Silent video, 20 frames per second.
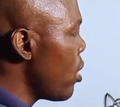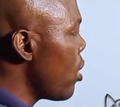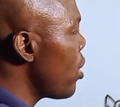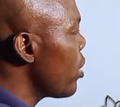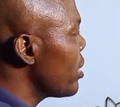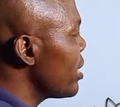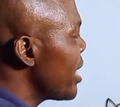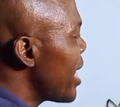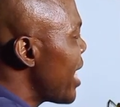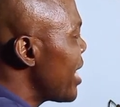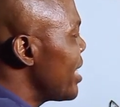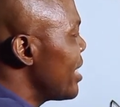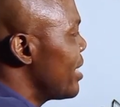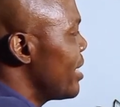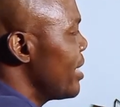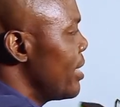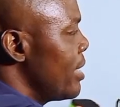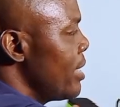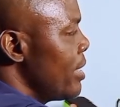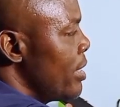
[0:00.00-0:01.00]
Ordinary
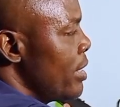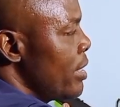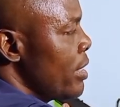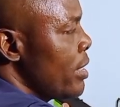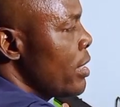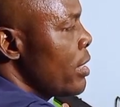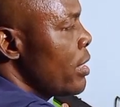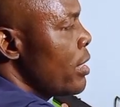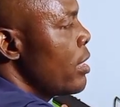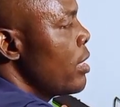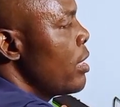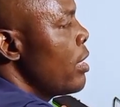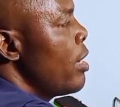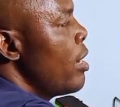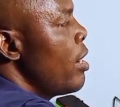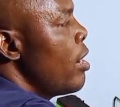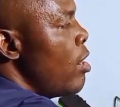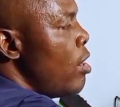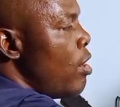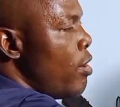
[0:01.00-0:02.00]
citizen
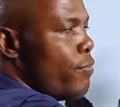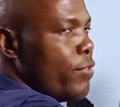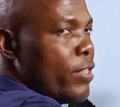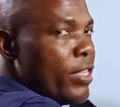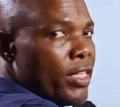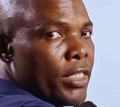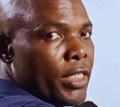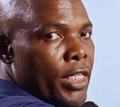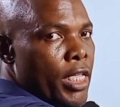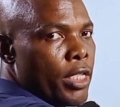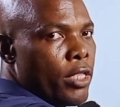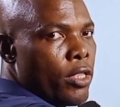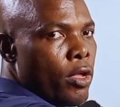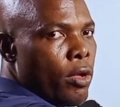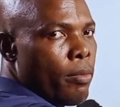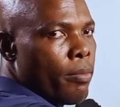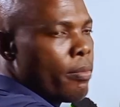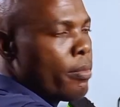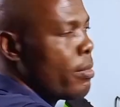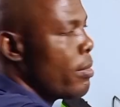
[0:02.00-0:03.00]
of this
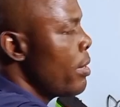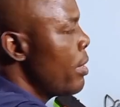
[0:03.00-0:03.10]
kingdom